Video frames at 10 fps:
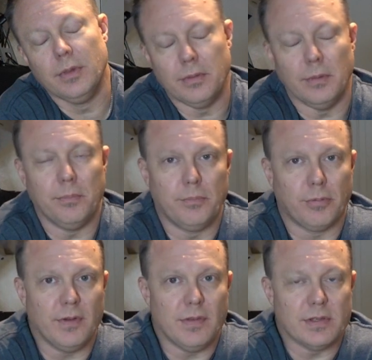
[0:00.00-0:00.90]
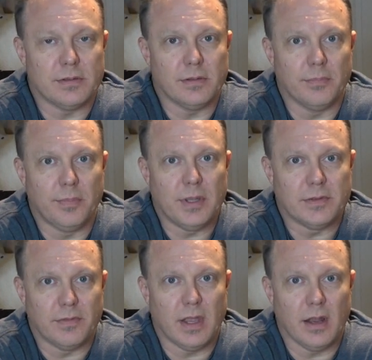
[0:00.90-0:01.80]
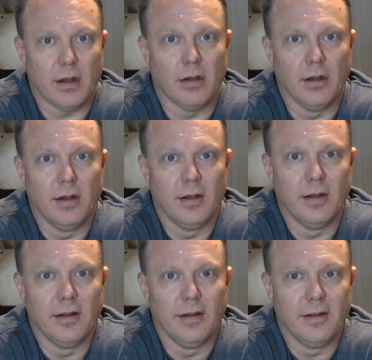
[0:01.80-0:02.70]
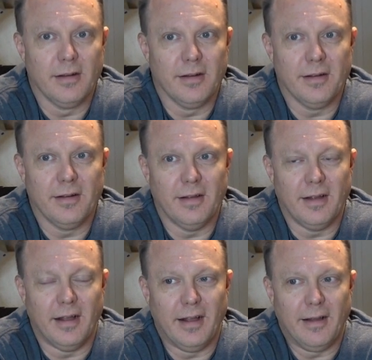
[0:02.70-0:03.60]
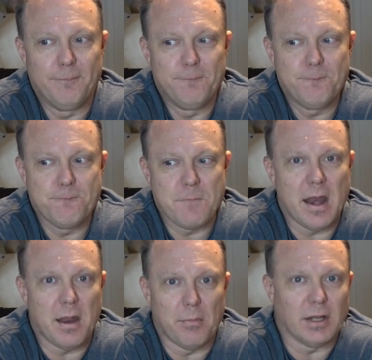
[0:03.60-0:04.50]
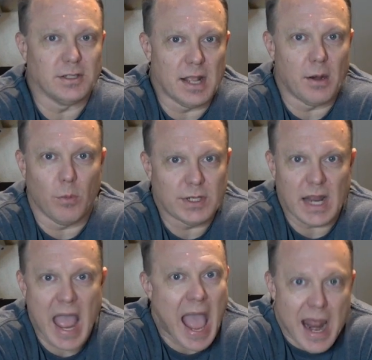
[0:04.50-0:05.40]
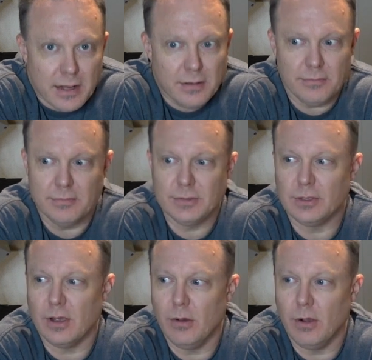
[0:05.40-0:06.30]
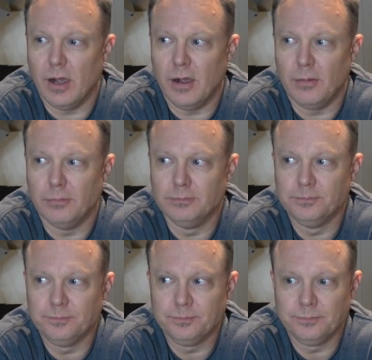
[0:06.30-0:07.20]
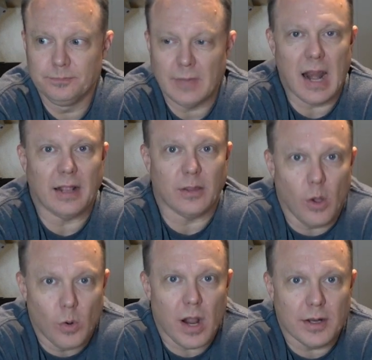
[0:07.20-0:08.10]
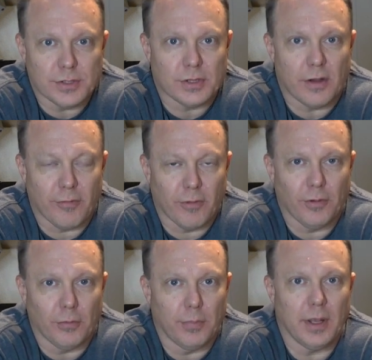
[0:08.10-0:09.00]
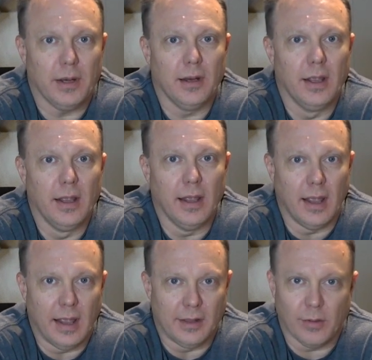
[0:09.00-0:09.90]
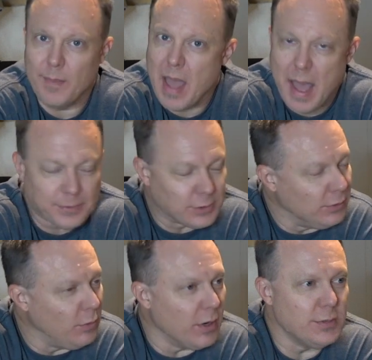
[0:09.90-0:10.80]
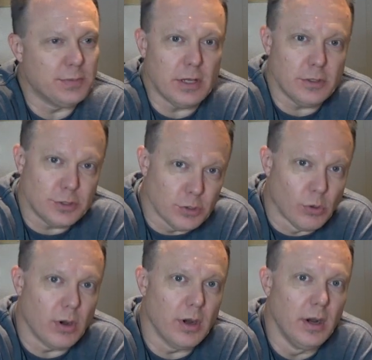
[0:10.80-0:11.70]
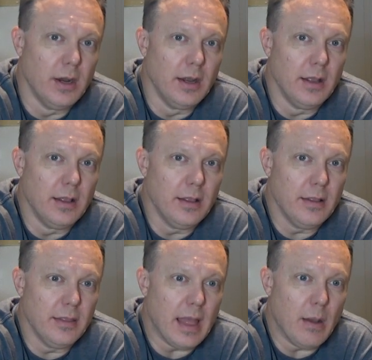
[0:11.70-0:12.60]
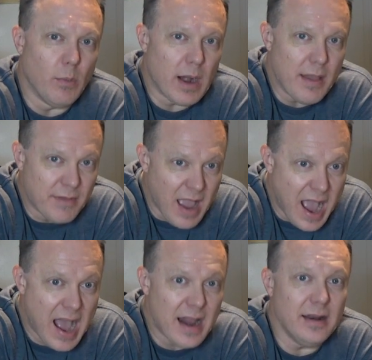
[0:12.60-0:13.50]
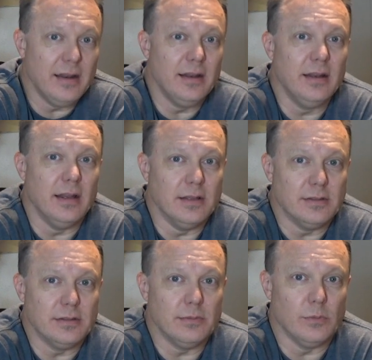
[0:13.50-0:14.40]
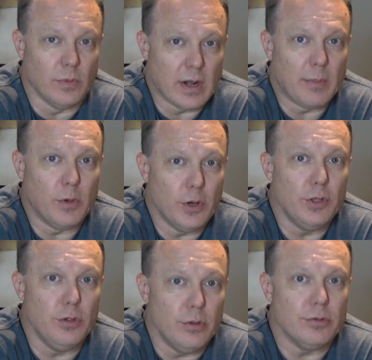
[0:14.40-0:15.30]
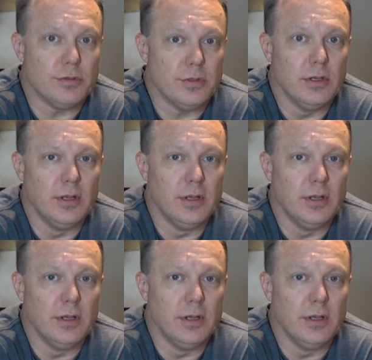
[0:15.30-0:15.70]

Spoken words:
the previous piece of gear, and then months later wished I had it. So I like to hold on to stuff for a little bit until I'm absolutely 100% sure that what I've got is what I'm going to use.